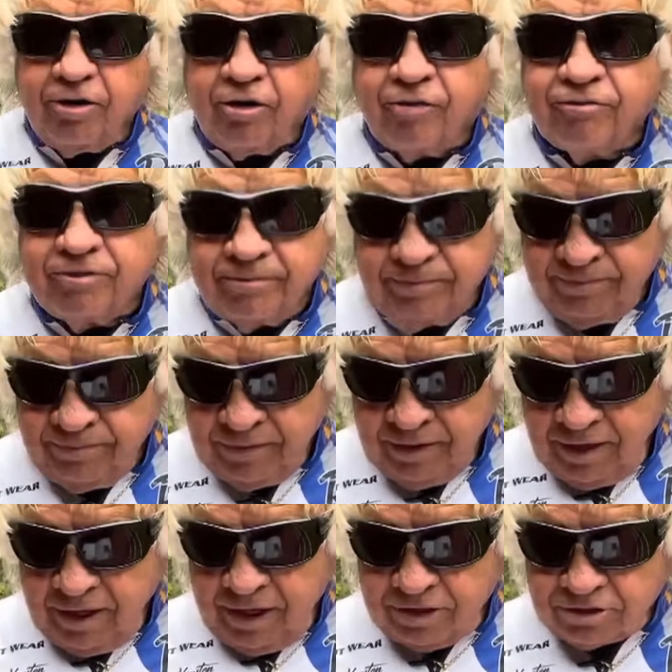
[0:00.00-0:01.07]
often.
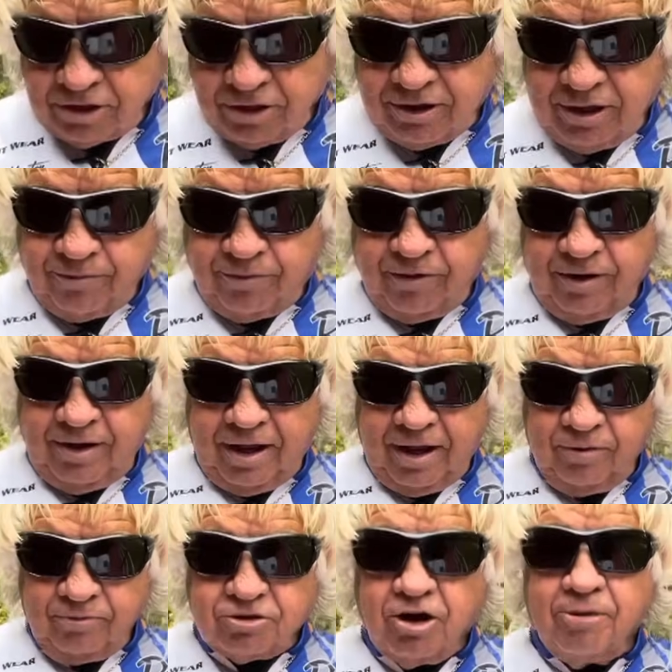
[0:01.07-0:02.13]
Here's our tip for today.
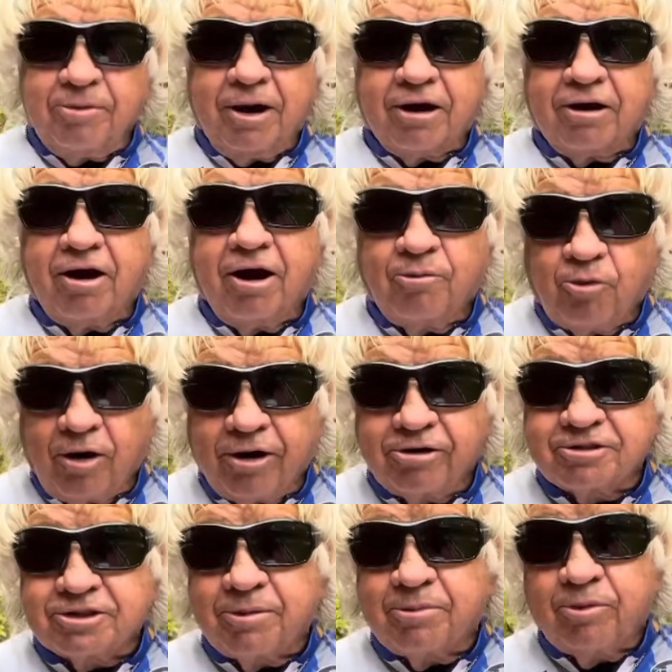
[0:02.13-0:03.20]
We're talking about calm water,
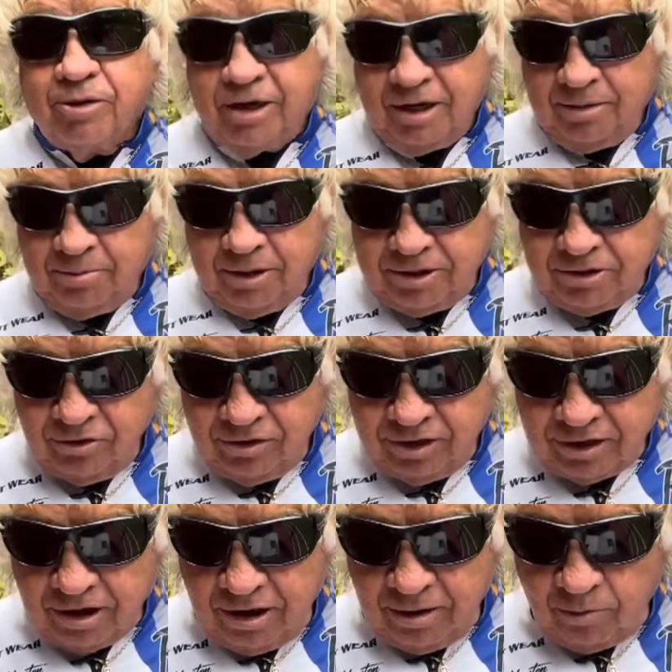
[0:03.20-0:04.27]
something we need to be doing in
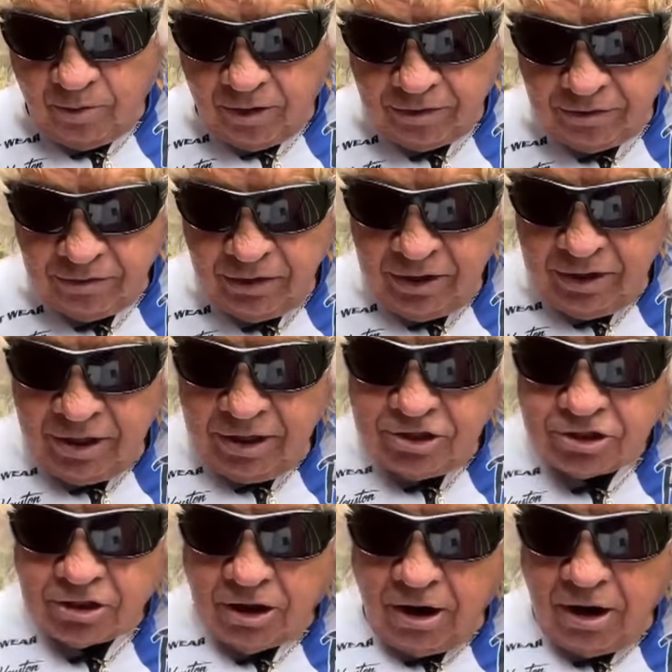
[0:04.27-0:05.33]
calm water.
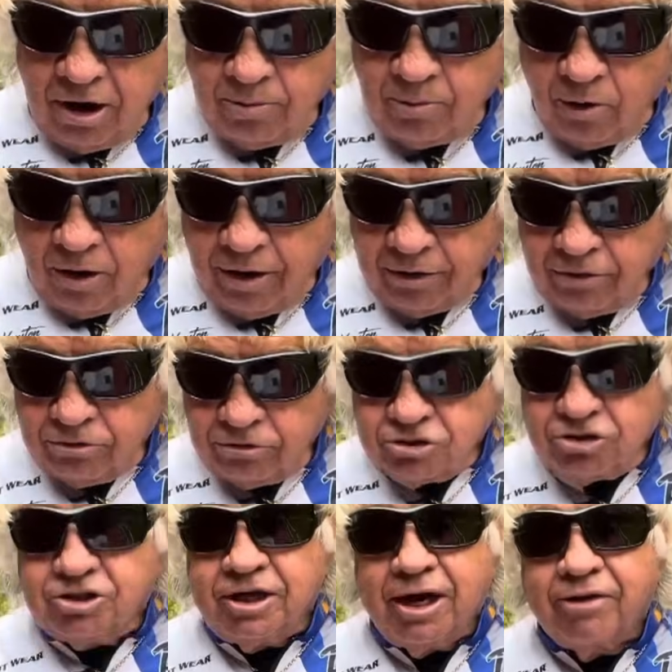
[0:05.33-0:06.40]
Calm water
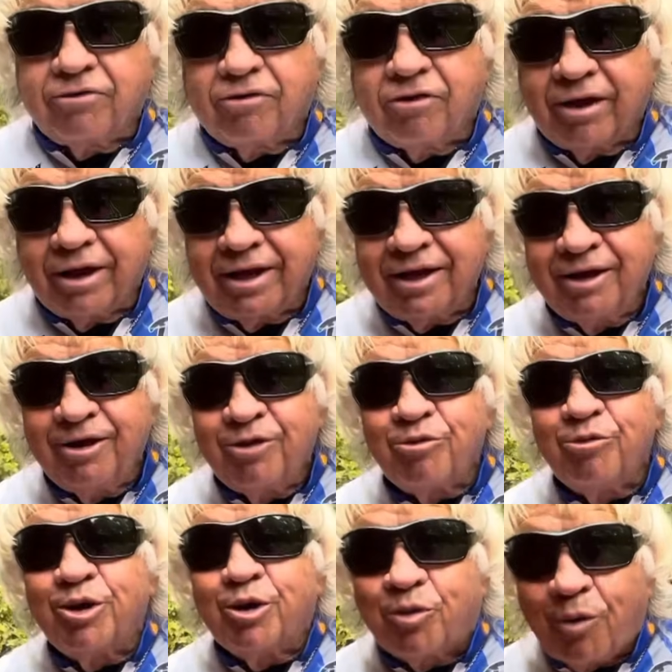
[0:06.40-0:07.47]
generally
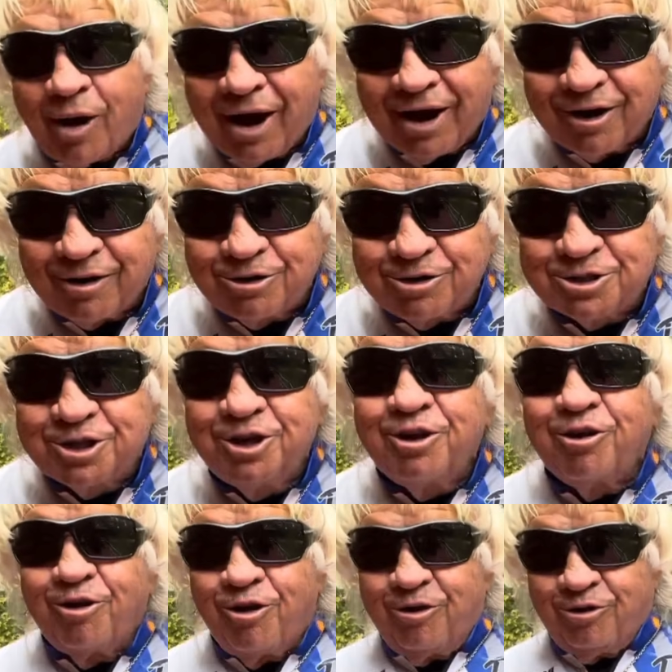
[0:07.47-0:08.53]
requires
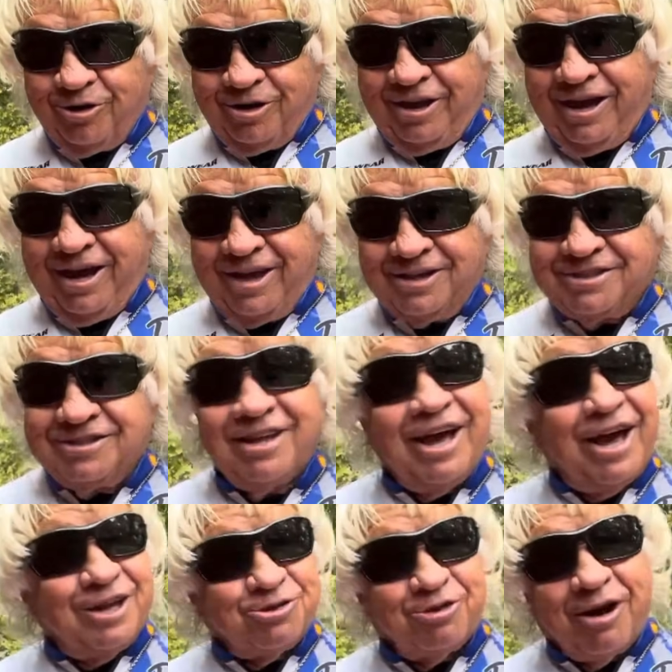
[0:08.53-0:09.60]
longer casts.
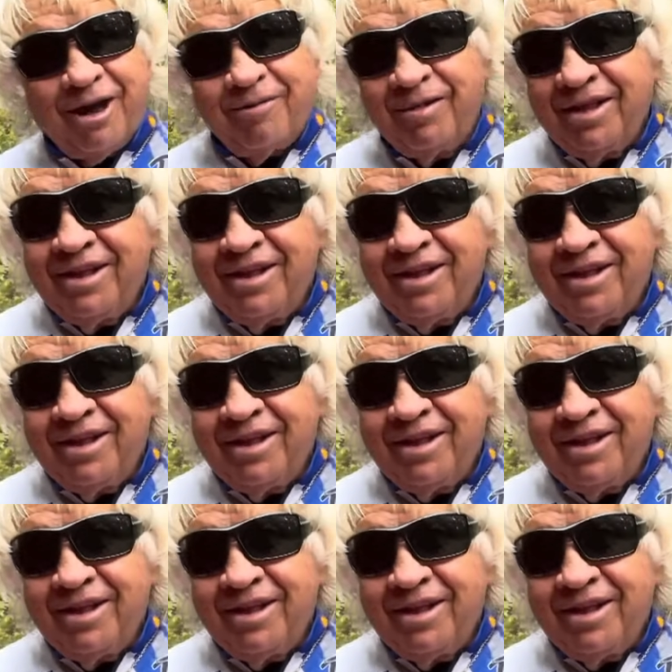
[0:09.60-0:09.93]
That's right.